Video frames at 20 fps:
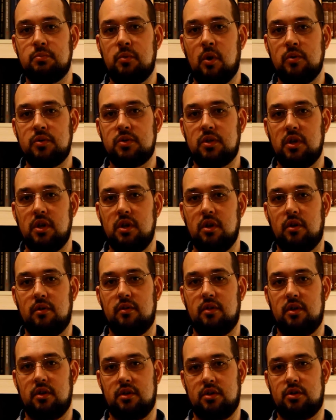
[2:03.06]
mostly
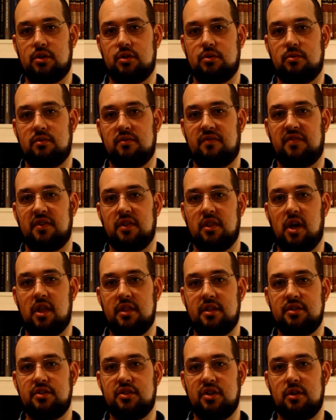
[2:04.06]
on the issue of
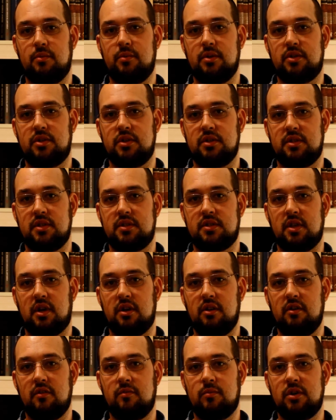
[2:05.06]
philology, which is the
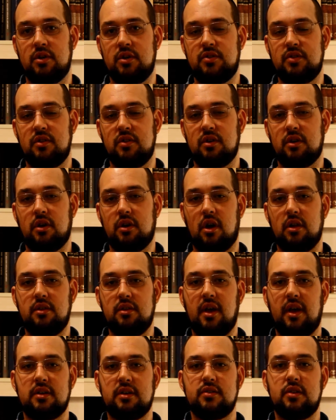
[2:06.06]
study of words in their
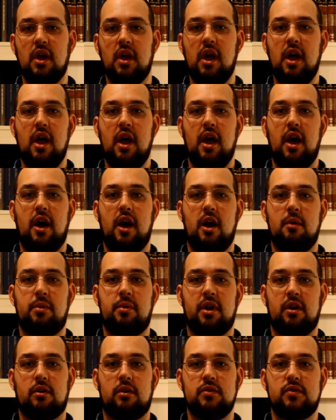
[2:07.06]
context,
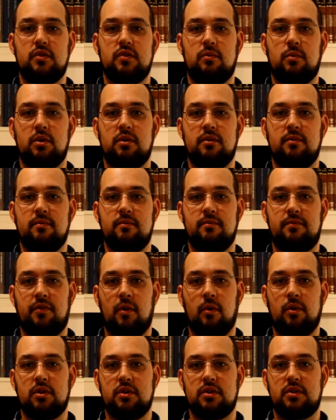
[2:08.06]
but I also want to
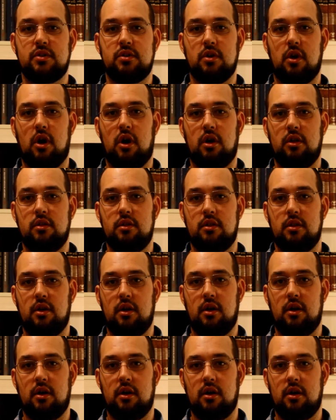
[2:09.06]
focus on
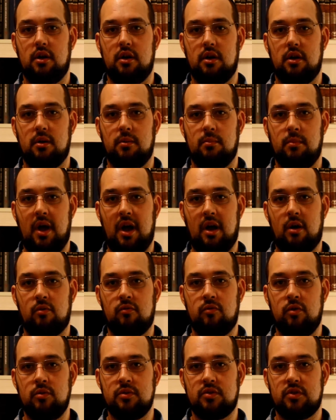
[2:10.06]
how
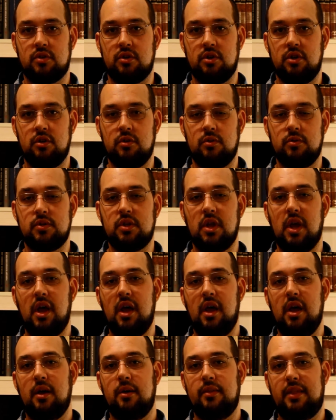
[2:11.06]
roots are used.
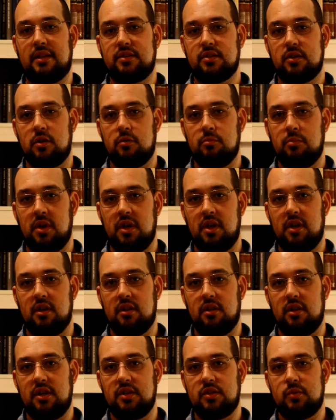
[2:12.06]
That's going to be
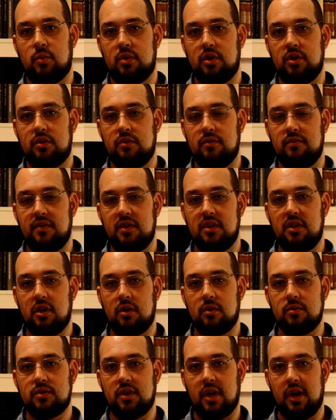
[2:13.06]
at least one or two
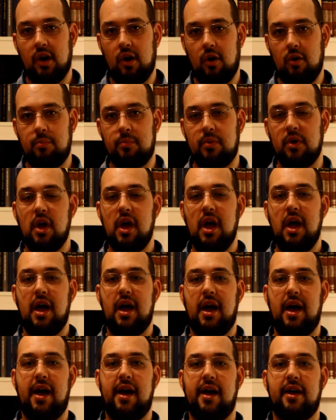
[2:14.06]
videos, I hope.
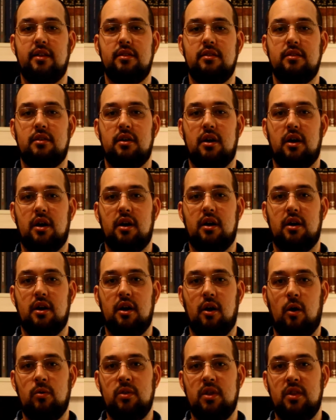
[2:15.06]
And
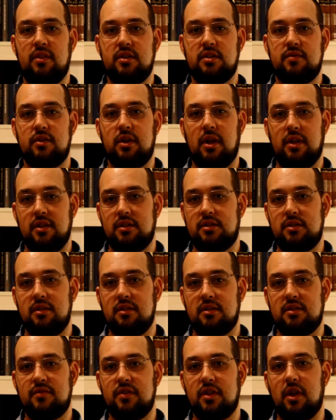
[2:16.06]
only in this video, I just
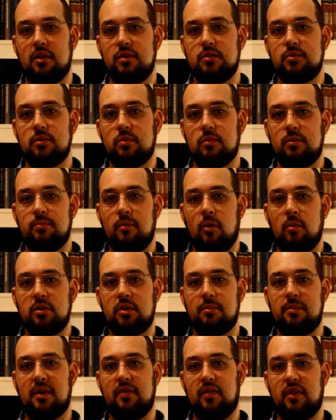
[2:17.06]
want to talk a
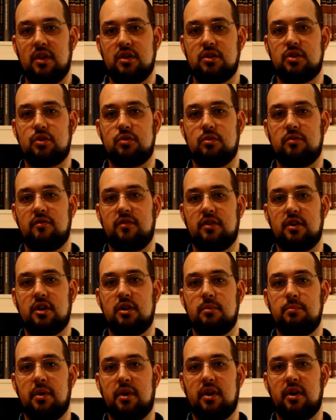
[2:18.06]
moment about the issue of
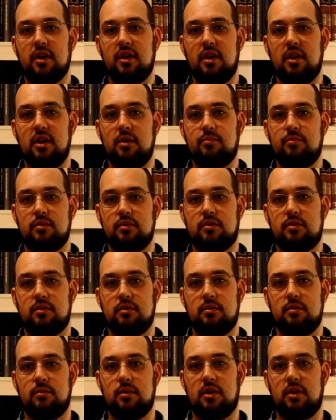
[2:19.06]
comparing Hebrew
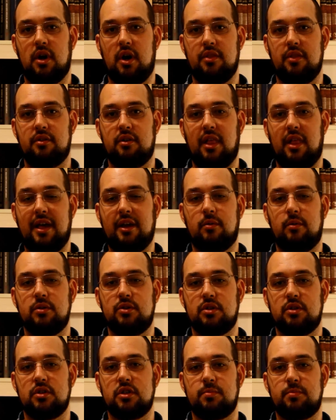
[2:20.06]
to other
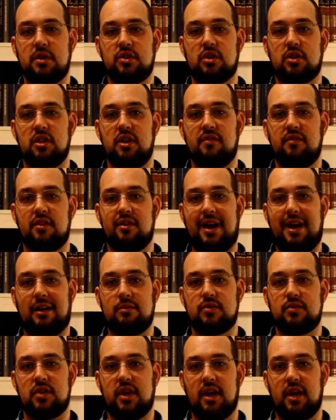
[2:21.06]
languages, especially if they're
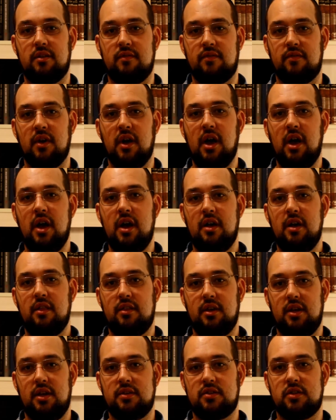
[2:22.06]
outside of
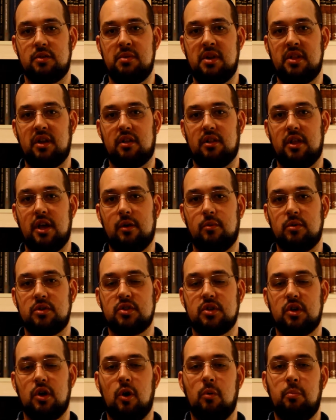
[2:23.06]
the Semitic language
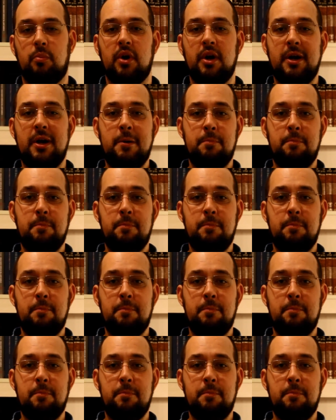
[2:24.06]
scope.